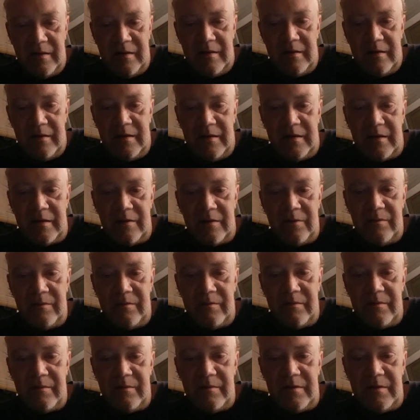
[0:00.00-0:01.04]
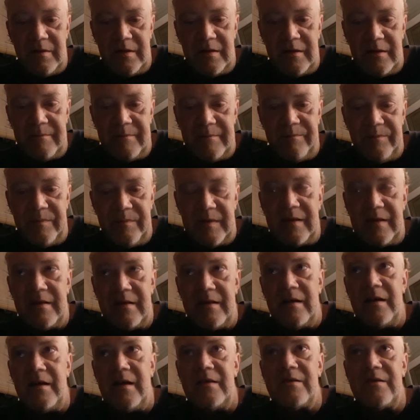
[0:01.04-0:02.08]
They're
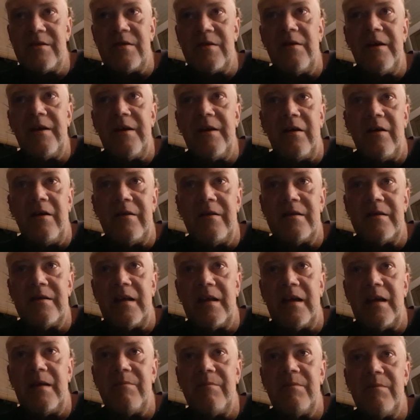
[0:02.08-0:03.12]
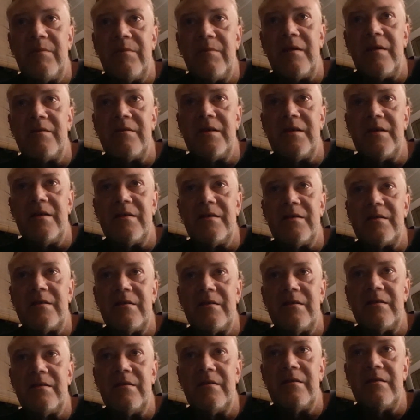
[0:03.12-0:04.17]
not turning on you, Sam. They're
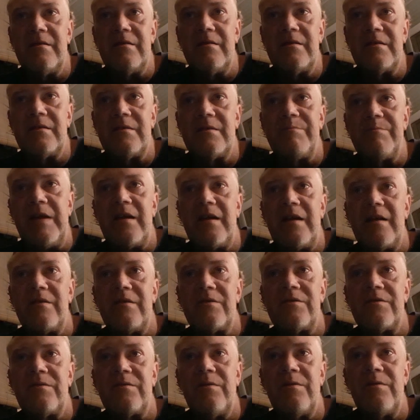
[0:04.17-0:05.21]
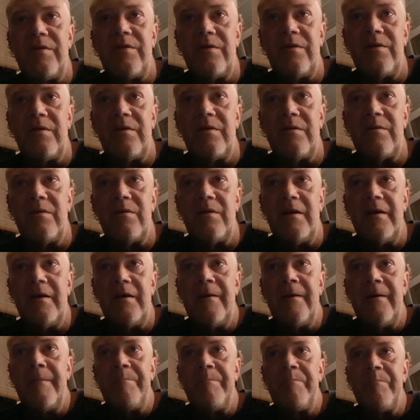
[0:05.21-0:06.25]
just speaking the truth to you.
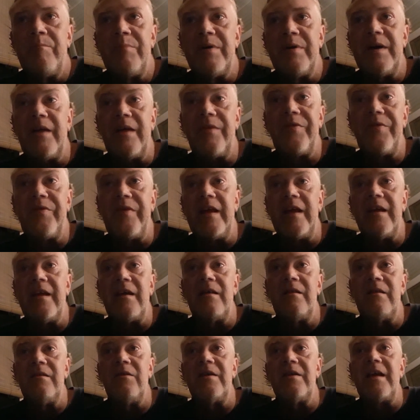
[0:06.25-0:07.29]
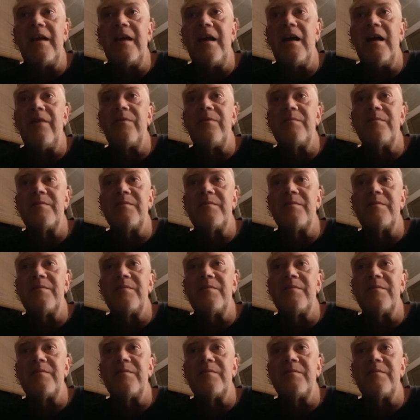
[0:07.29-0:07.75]
But I think looking at it from